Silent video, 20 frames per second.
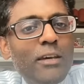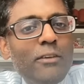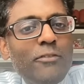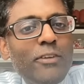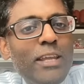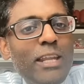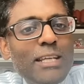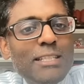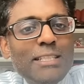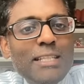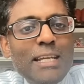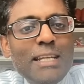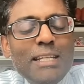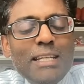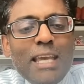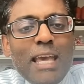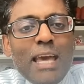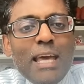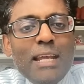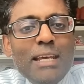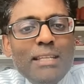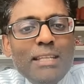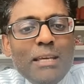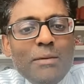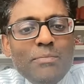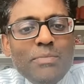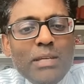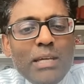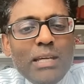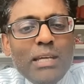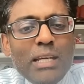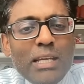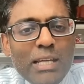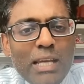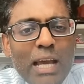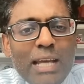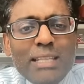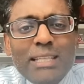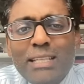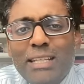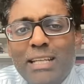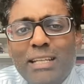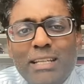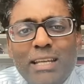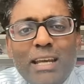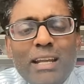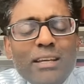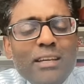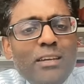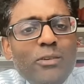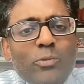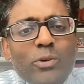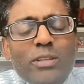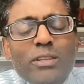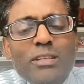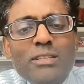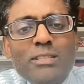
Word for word: Phoenix and Indiana in the NBA. I think Indiana can win